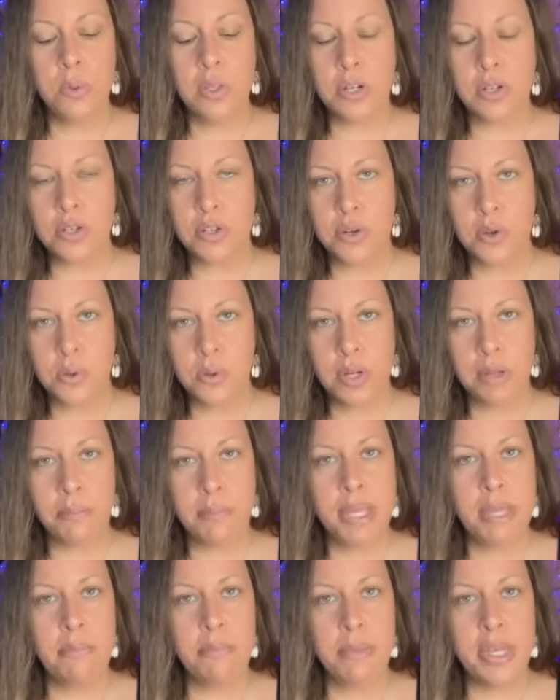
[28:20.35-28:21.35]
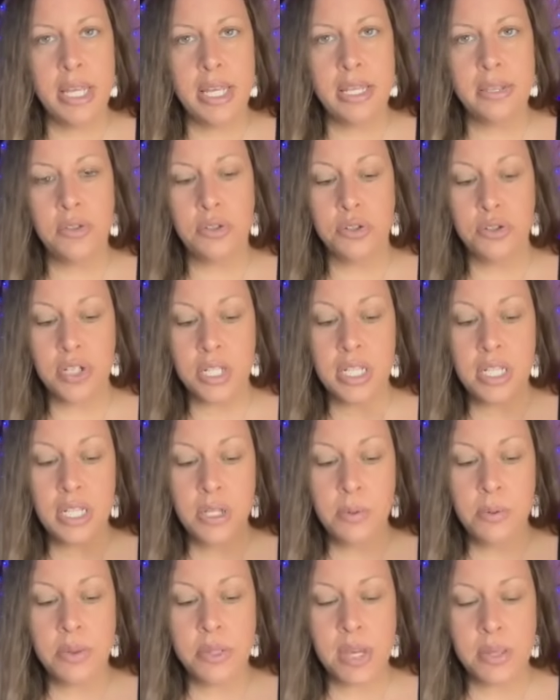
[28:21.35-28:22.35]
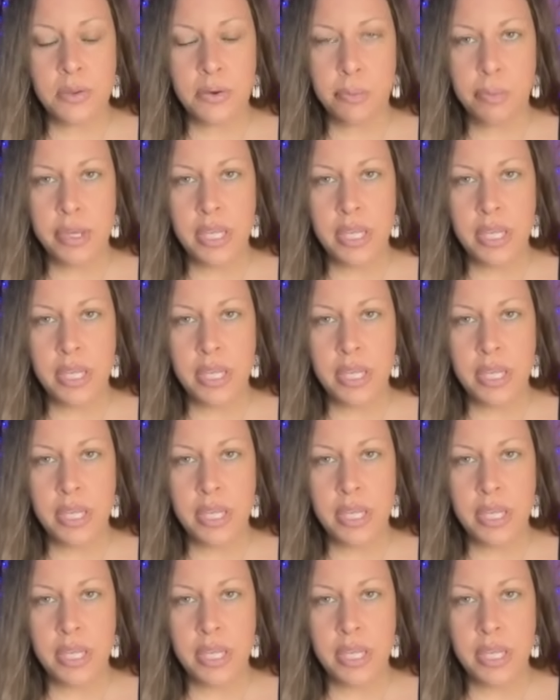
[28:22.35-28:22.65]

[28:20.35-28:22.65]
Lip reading: there's no commitment, they're dealing with other